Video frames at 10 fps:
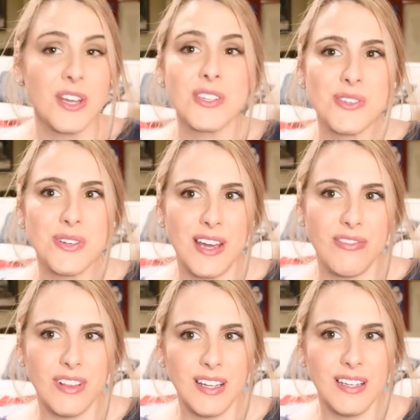So
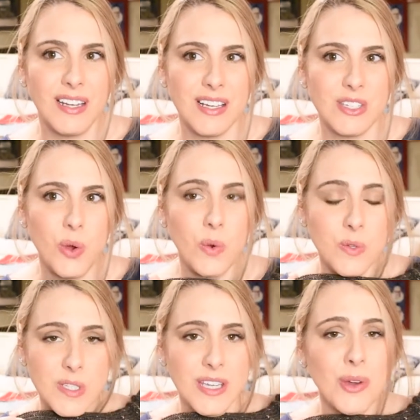definitely nice,
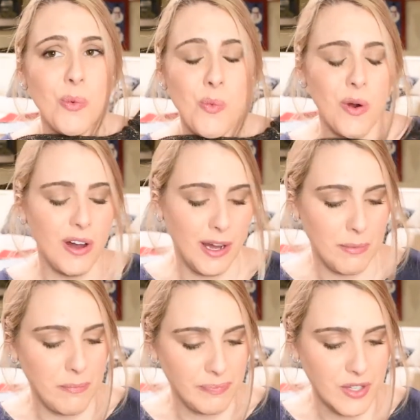cozy,
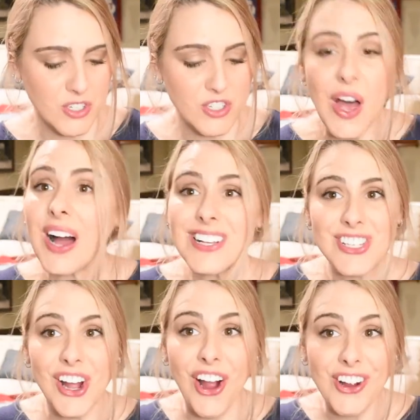warm. Socks
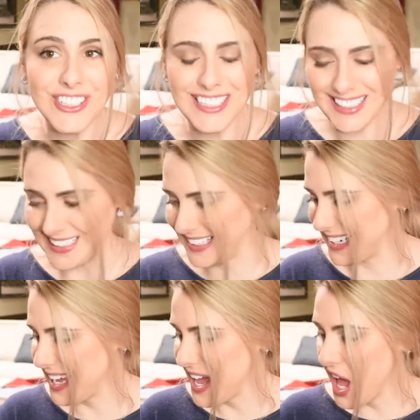are
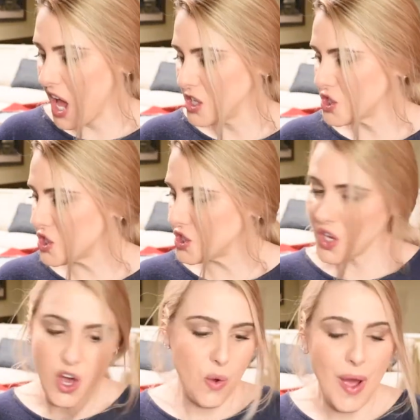needed.
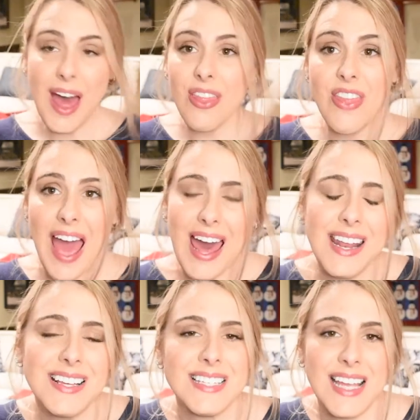So that
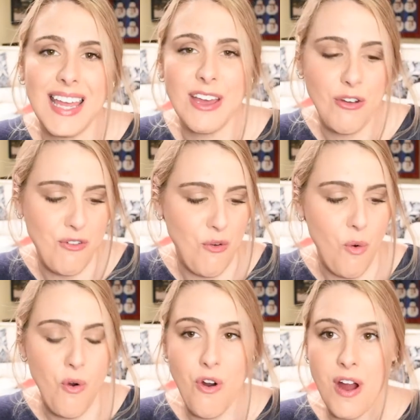is it
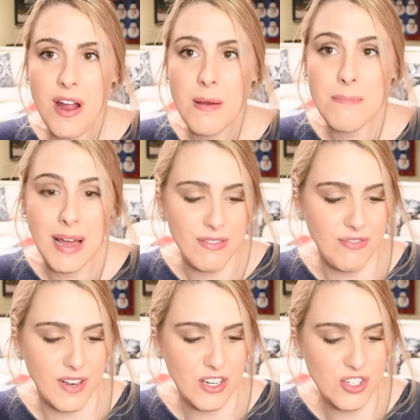for my
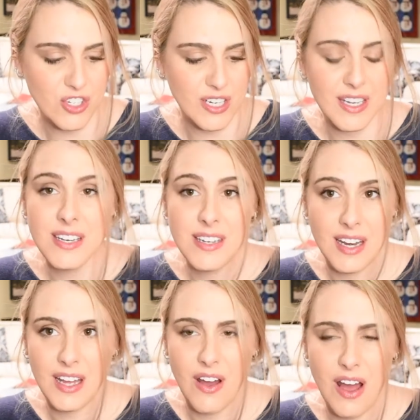finished
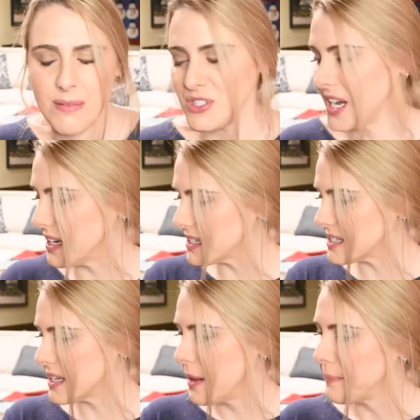knitting
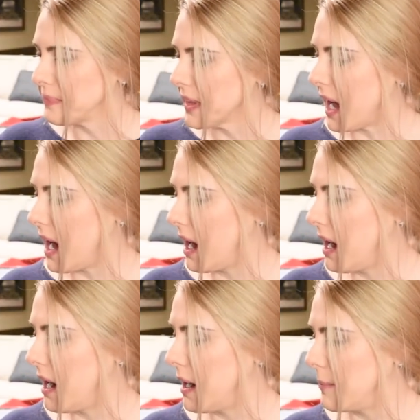objects.
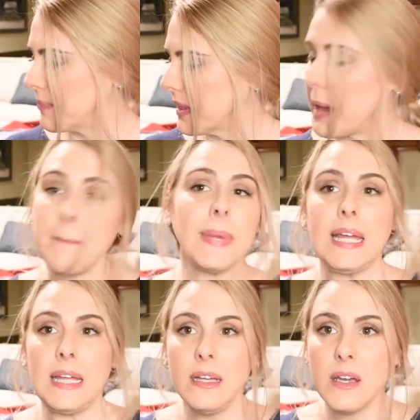Let
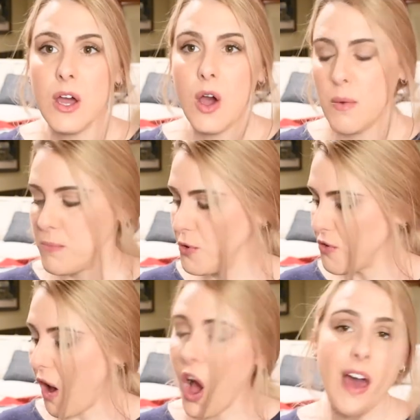me move
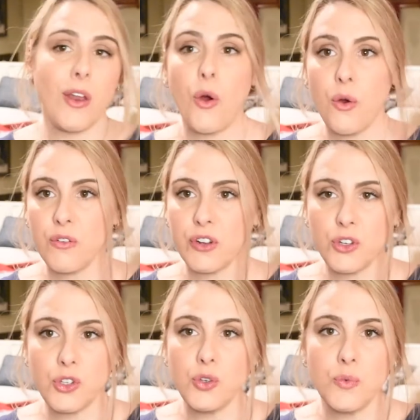on over
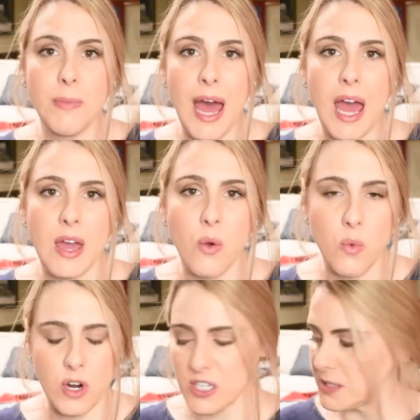to my
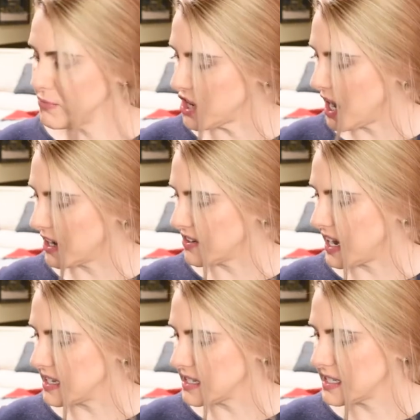works in
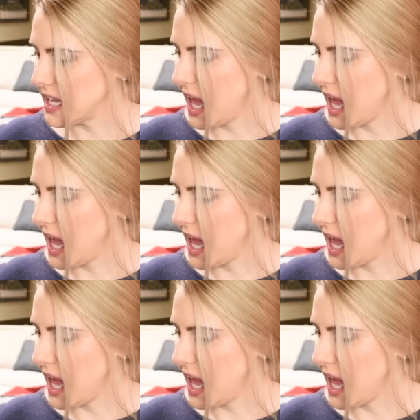progress.